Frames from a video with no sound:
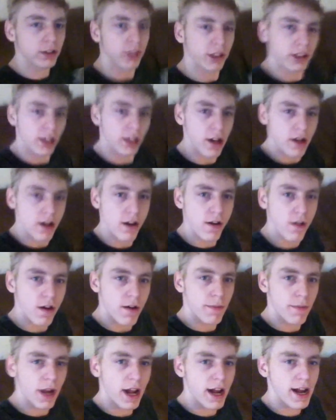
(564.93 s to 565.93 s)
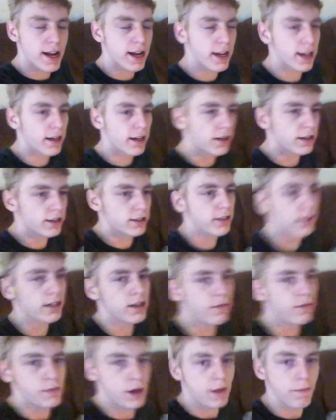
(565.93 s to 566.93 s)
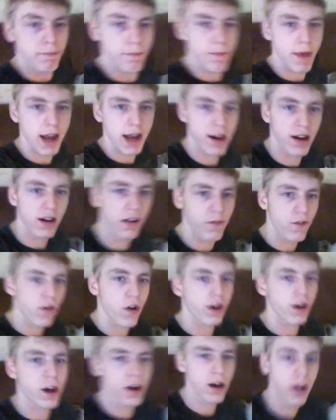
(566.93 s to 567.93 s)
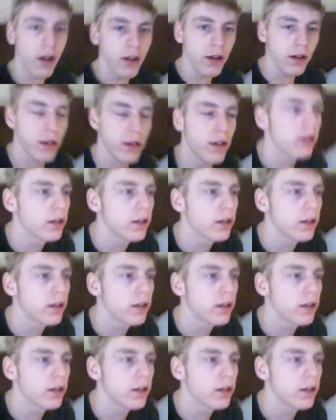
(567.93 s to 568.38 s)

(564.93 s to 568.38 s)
So, I'm playing some Medal of Honor.